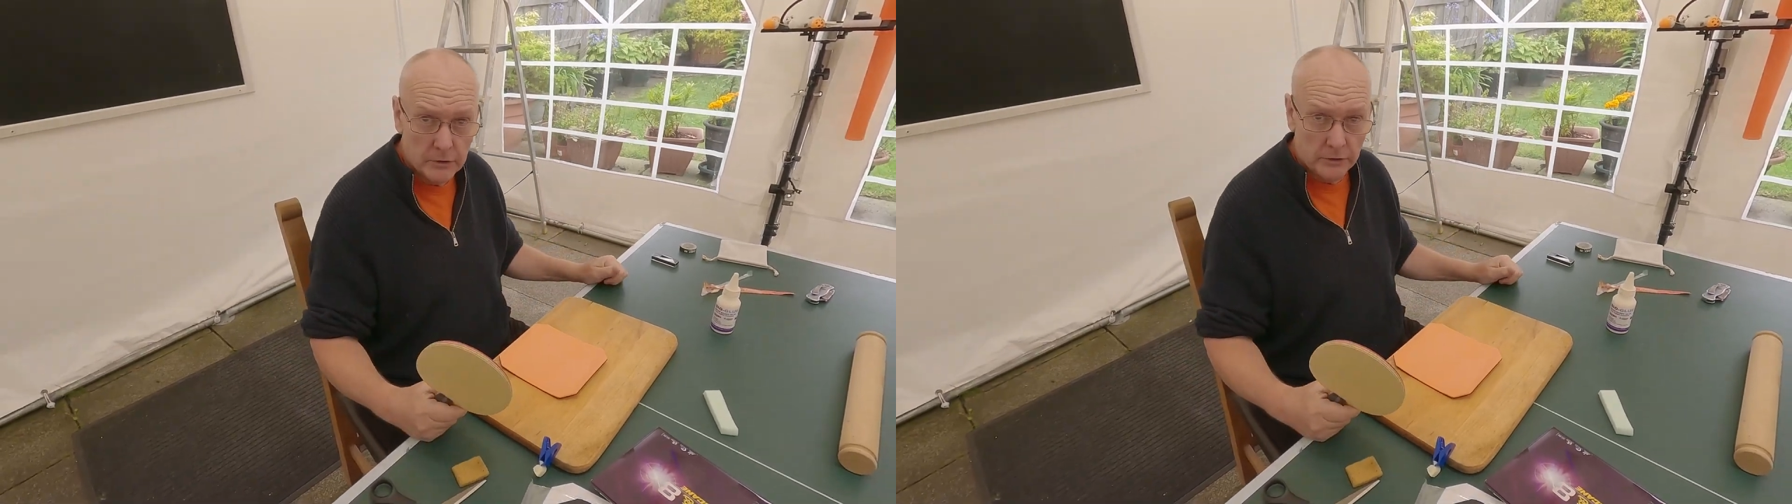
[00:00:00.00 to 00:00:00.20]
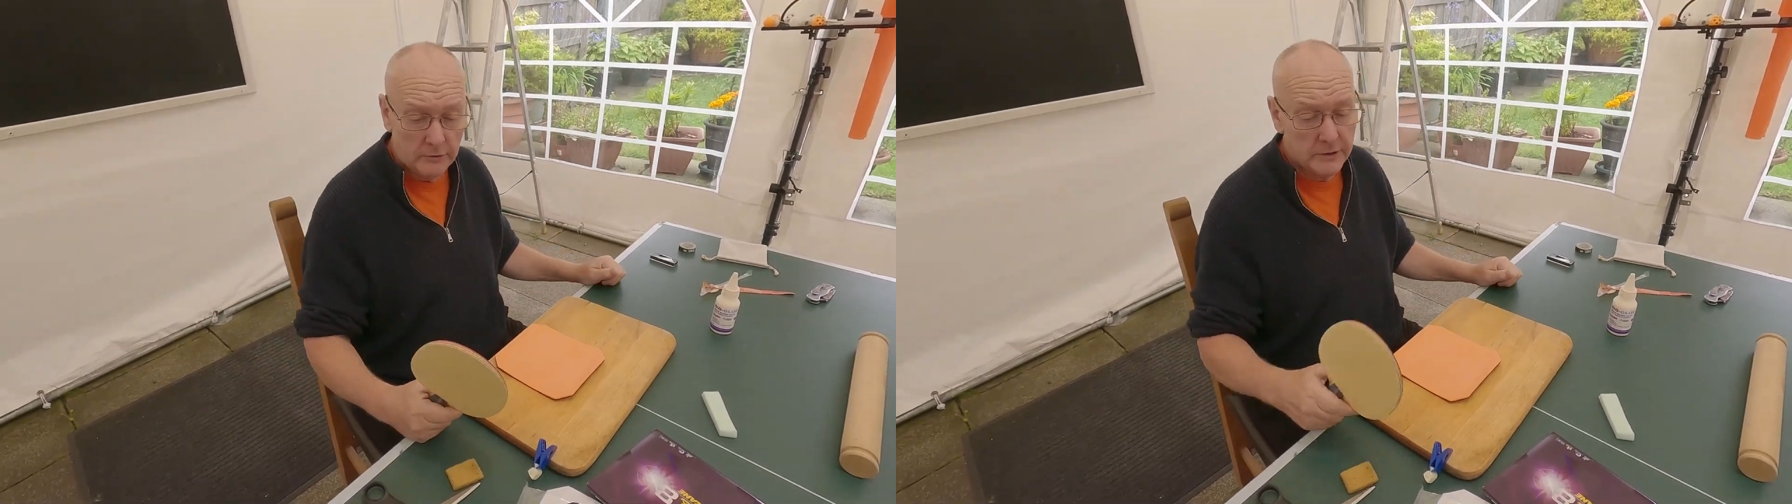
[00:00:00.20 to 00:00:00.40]

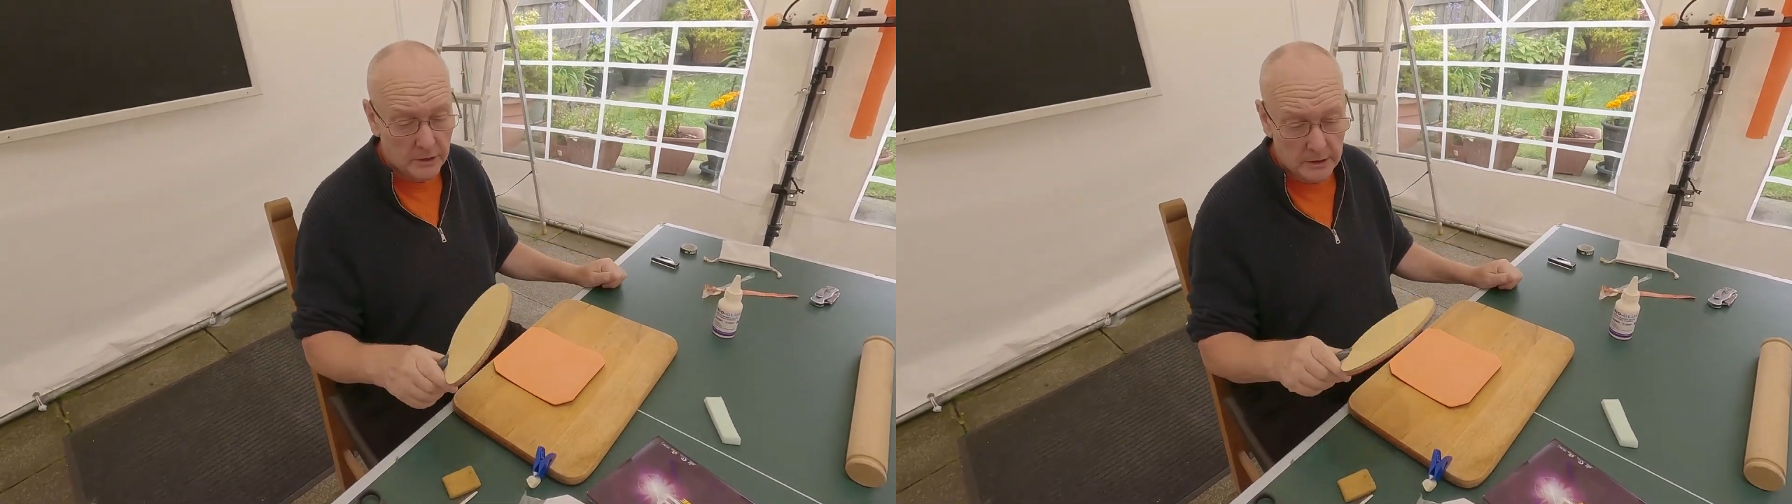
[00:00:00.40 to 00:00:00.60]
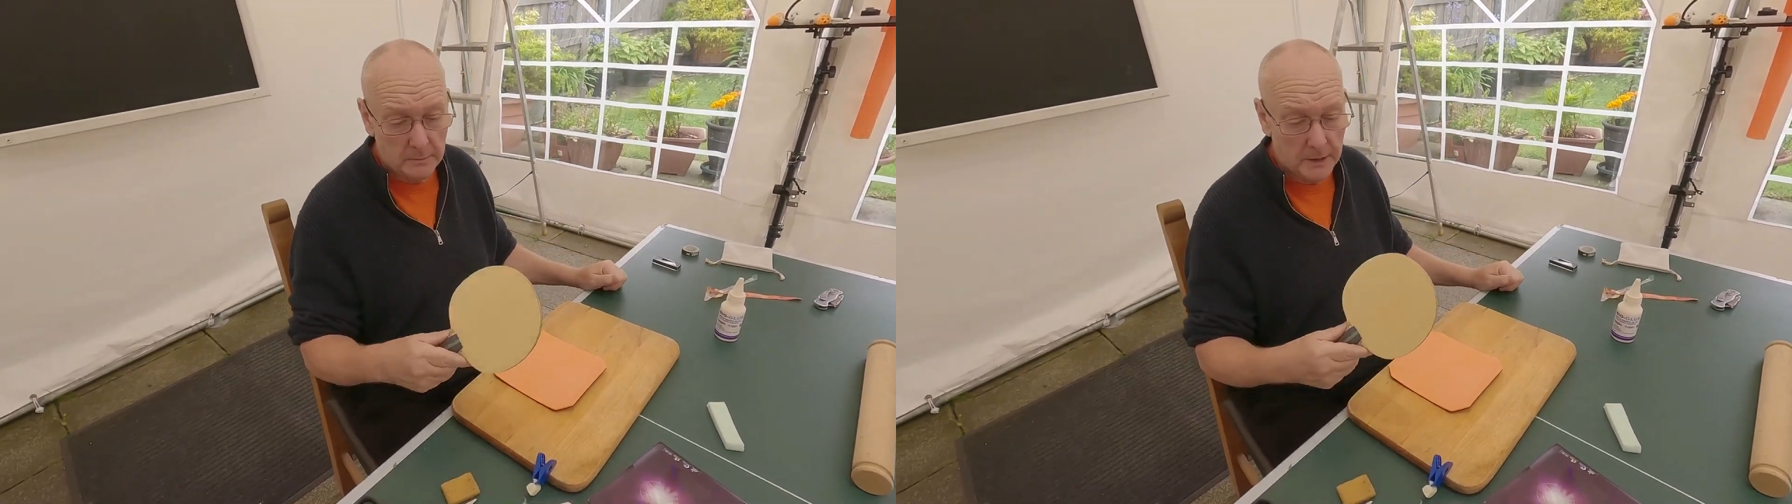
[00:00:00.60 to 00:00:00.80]
So there is
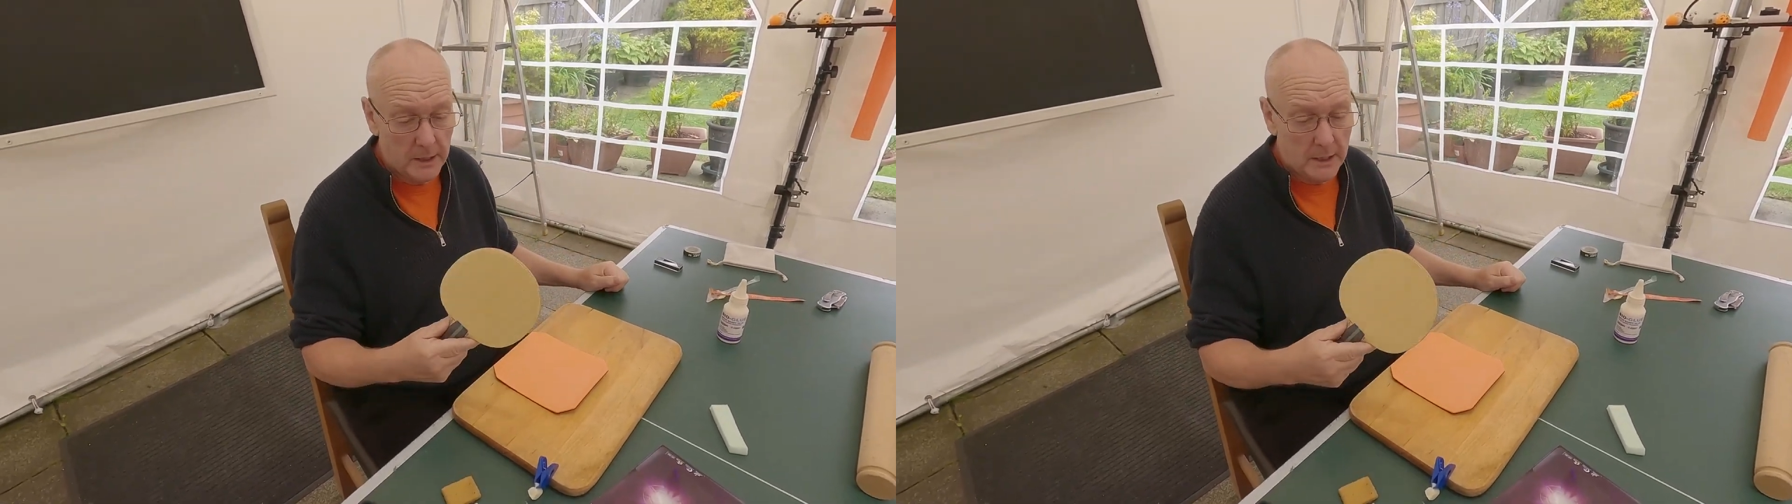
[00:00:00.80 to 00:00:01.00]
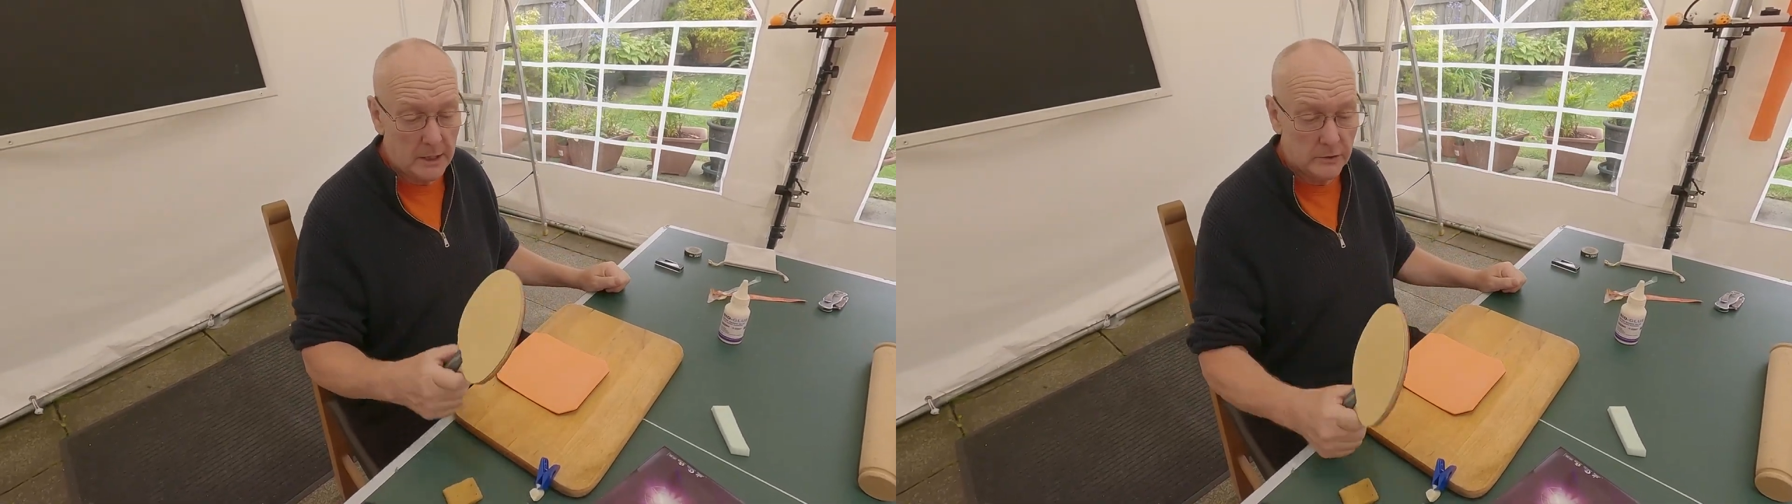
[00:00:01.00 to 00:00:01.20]
a little bit of
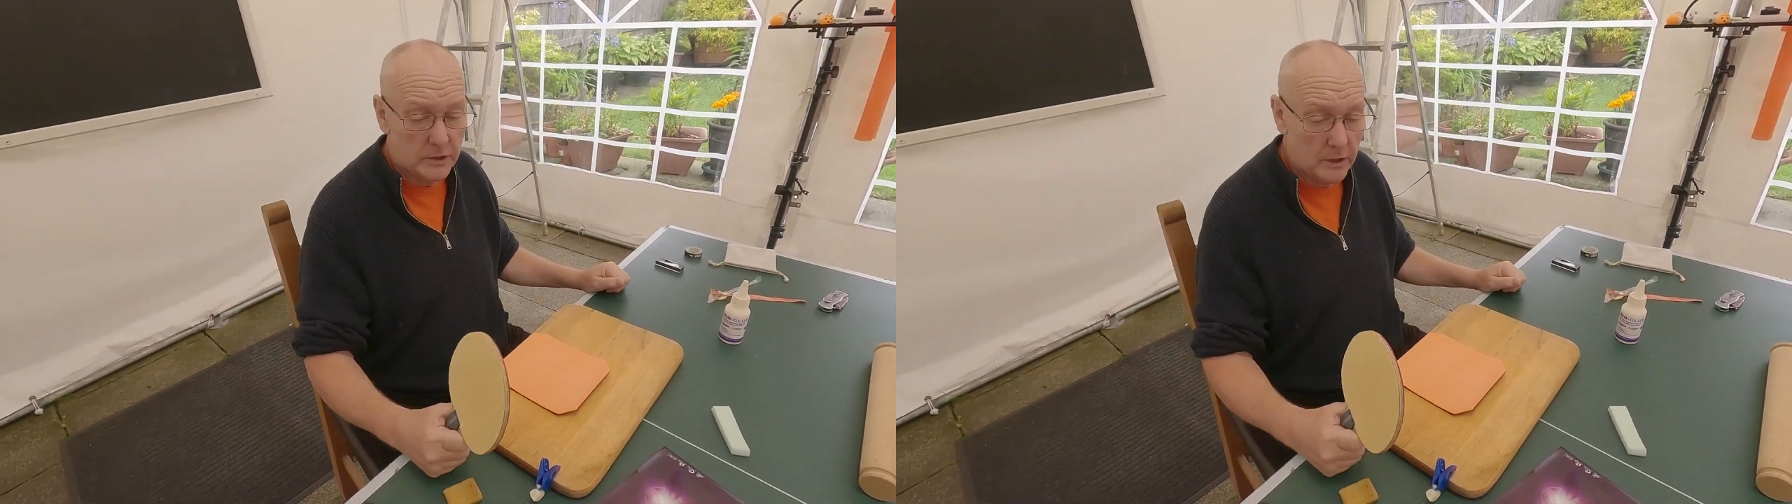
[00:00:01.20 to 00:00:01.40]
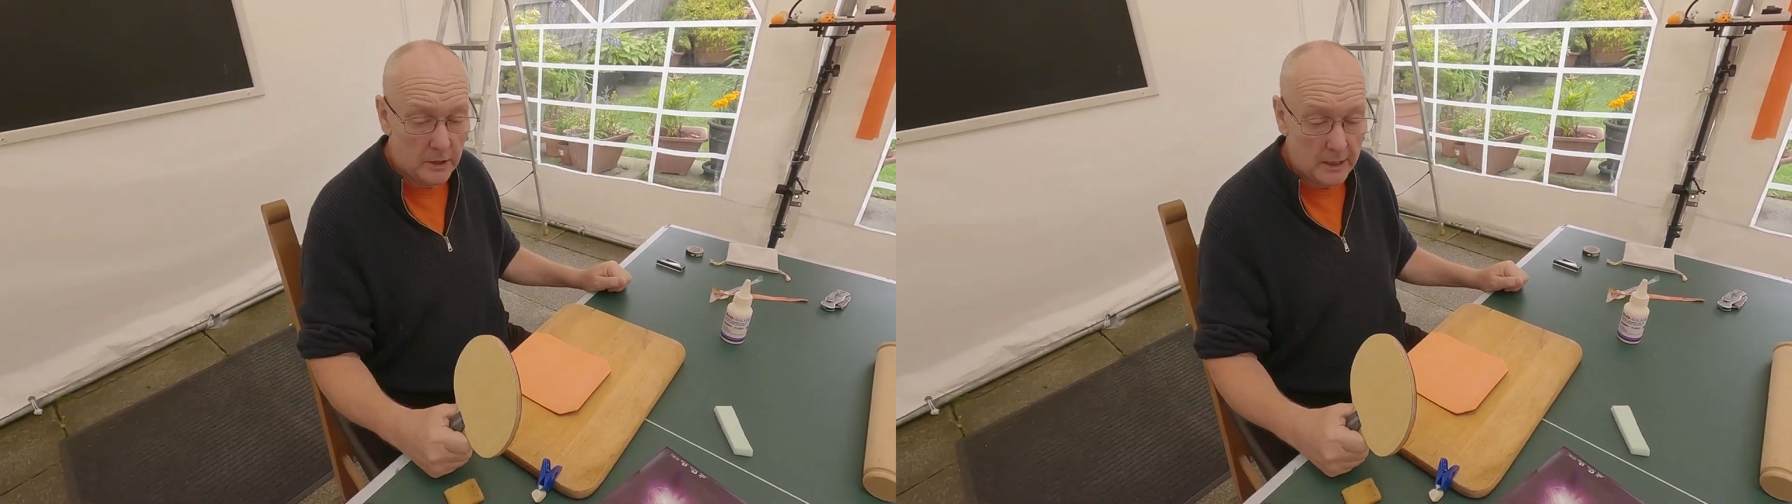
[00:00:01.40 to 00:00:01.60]

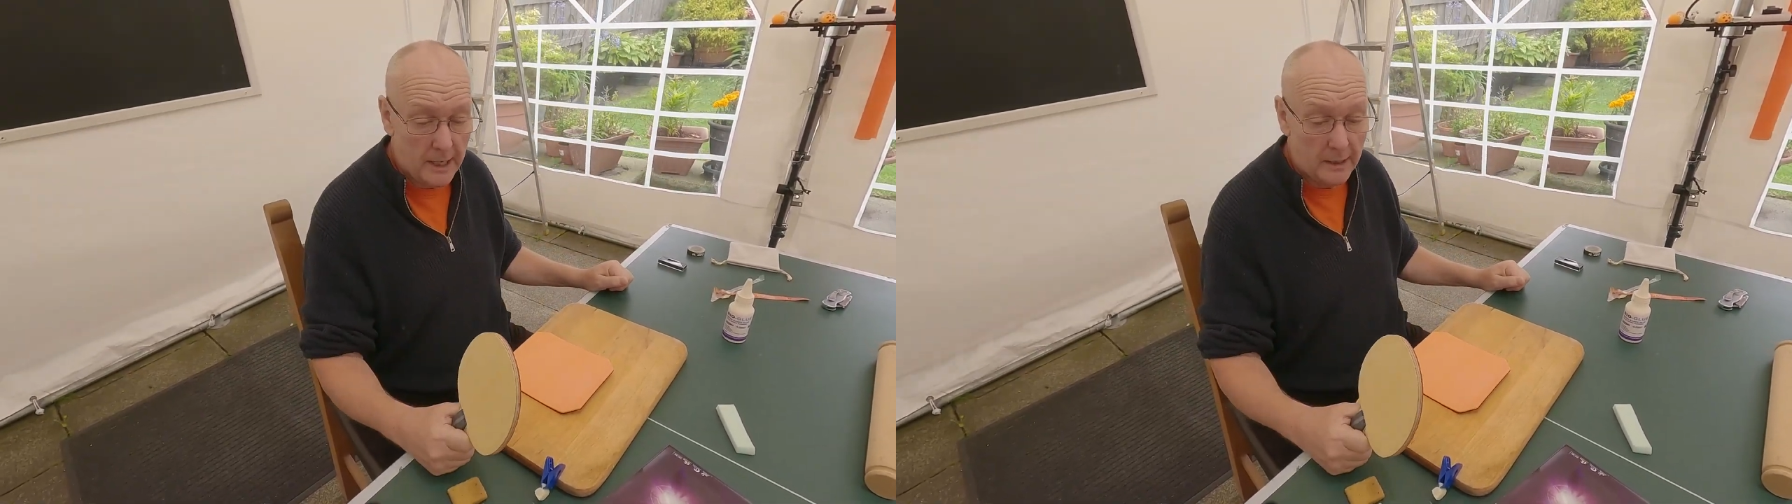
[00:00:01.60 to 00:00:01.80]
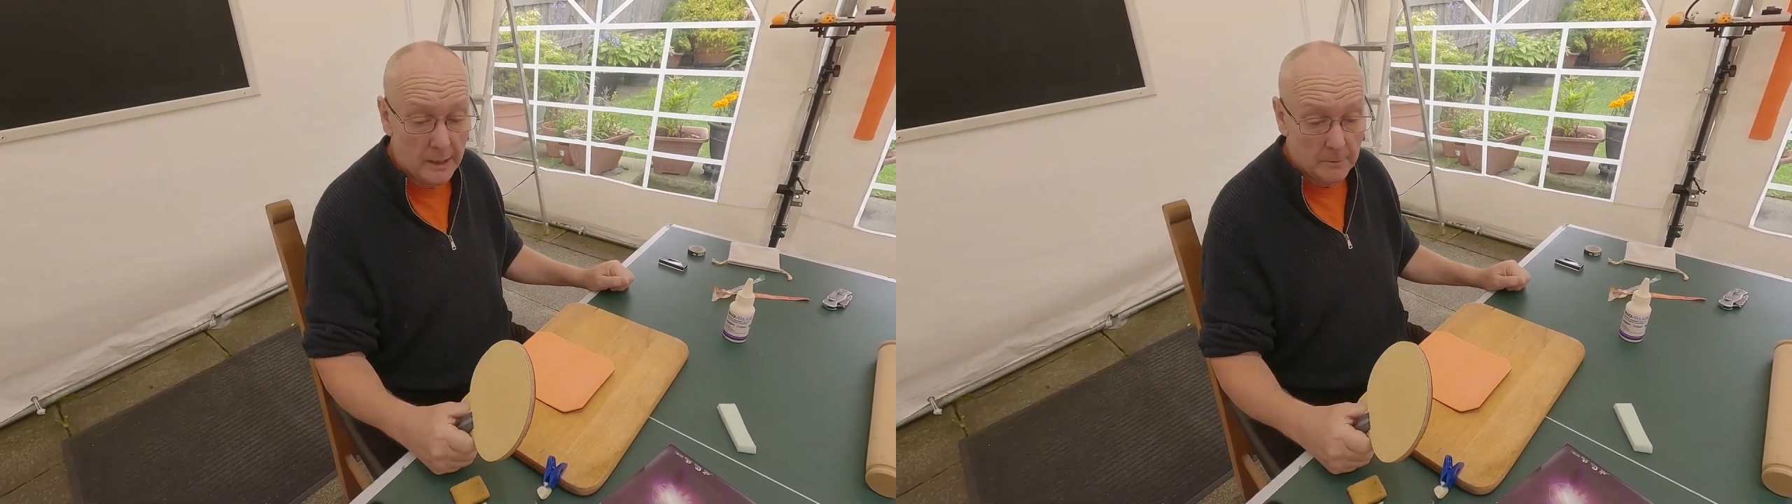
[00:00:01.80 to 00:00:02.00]
leniency on
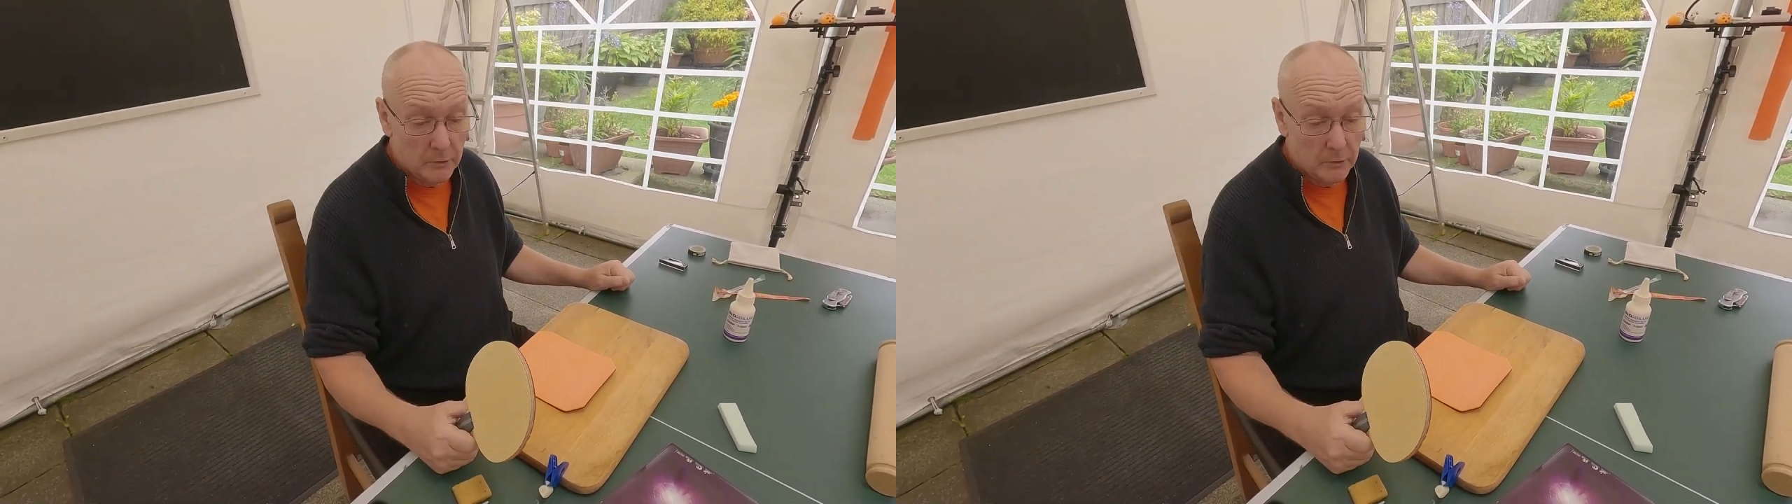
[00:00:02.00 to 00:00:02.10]
that,